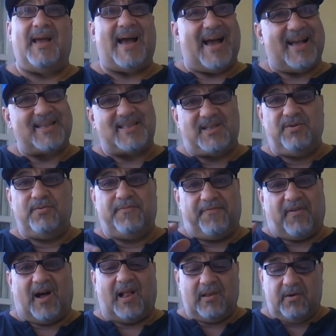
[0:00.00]
has to
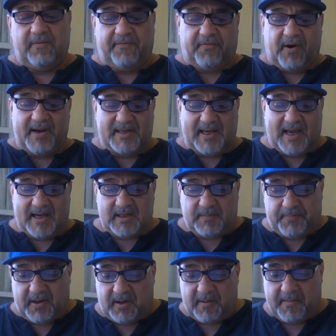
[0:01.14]
follow Freytag's
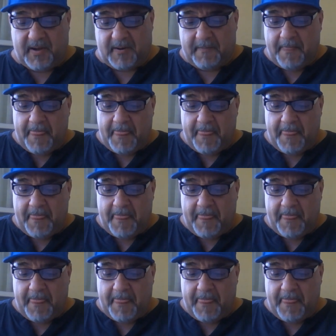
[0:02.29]
pyramid.